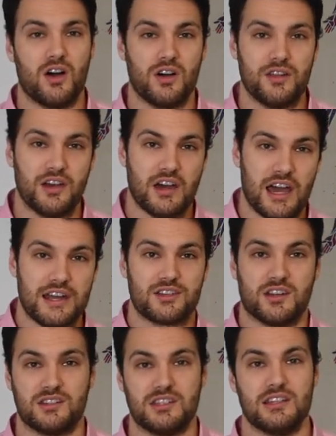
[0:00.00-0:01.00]
on uh,
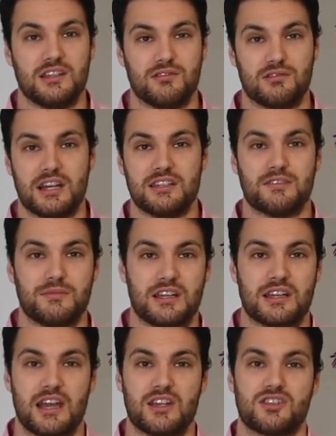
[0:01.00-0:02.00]
HRT related
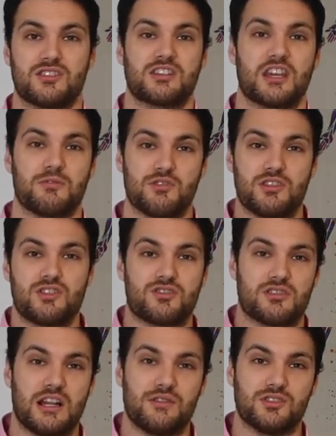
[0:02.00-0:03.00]
medications to keep your
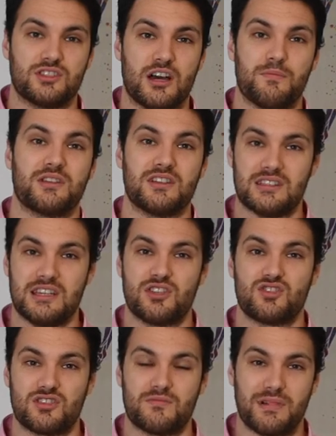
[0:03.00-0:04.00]
estrogen levels up because
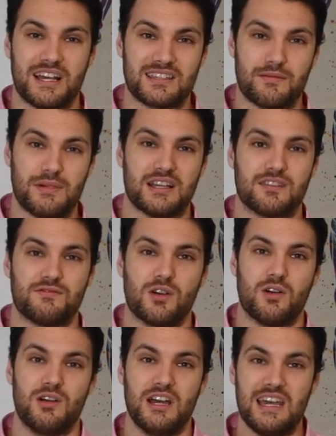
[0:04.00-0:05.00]
estrogen plays a massive
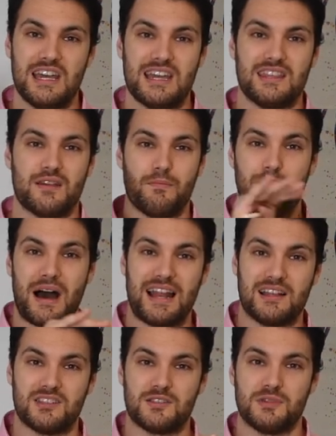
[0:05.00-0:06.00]
role in the
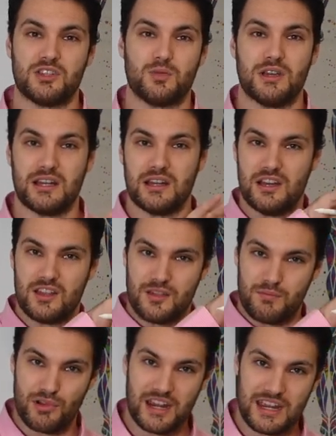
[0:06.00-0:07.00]
balance between
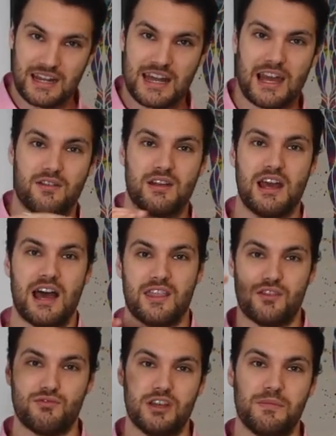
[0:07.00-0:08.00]
the breaking down
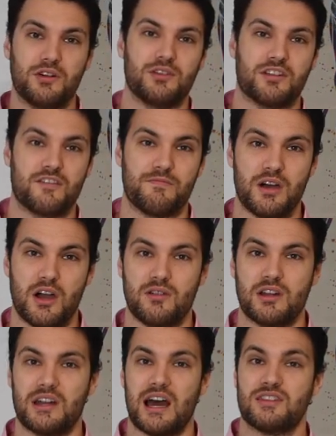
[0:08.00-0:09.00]
and the rebuilding of
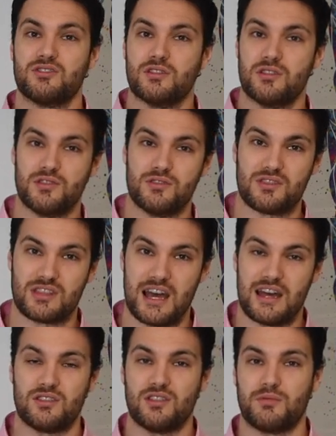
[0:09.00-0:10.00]
bone. And as you lose
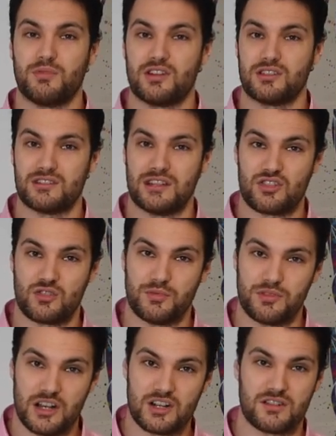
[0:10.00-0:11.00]
that, your body's natural
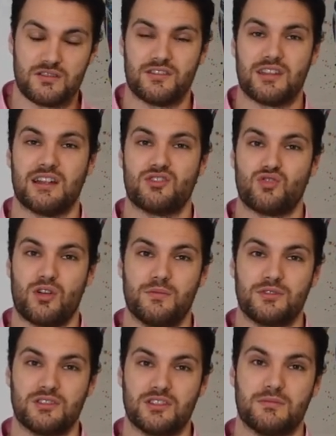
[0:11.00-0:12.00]
production for that
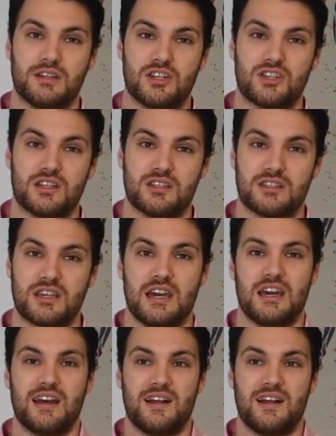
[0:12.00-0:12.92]
drops and diminishes